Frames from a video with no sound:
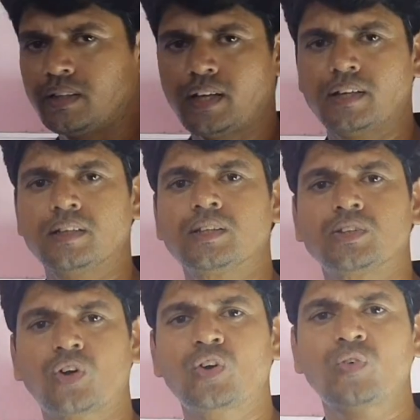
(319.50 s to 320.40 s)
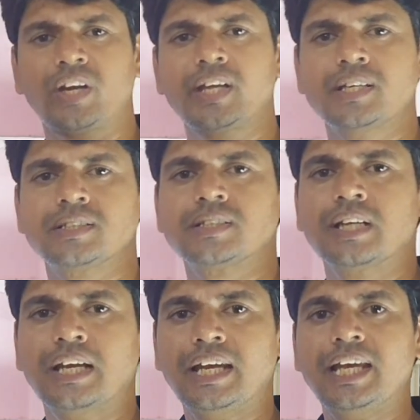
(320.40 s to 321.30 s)
Then third one is
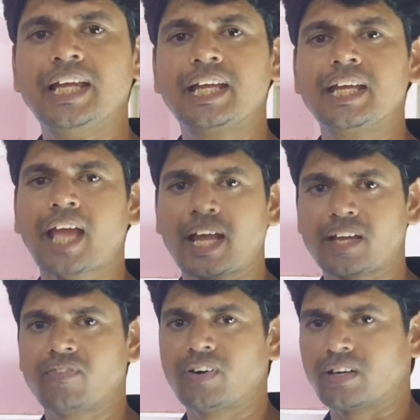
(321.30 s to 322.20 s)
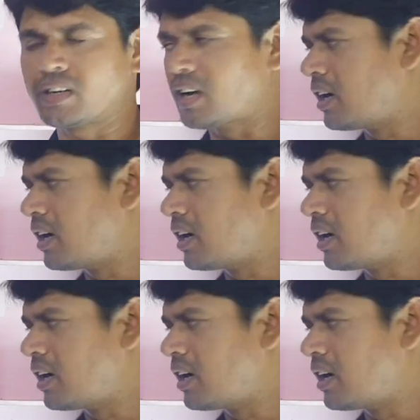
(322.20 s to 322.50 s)
leaky aquifer